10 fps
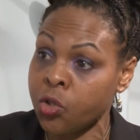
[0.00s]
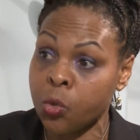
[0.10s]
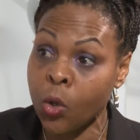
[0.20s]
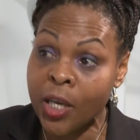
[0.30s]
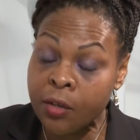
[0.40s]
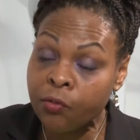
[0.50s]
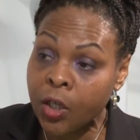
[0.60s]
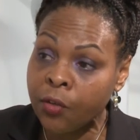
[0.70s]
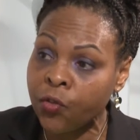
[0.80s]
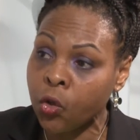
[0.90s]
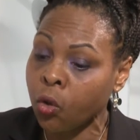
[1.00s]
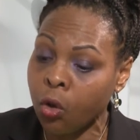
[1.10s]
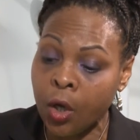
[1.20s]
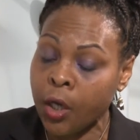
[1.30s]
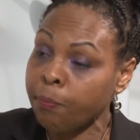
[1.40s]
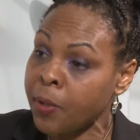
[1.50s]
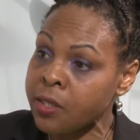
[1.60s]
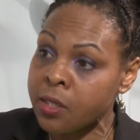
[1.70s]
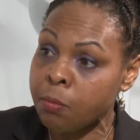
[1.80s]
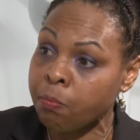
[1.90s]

So even if you're business,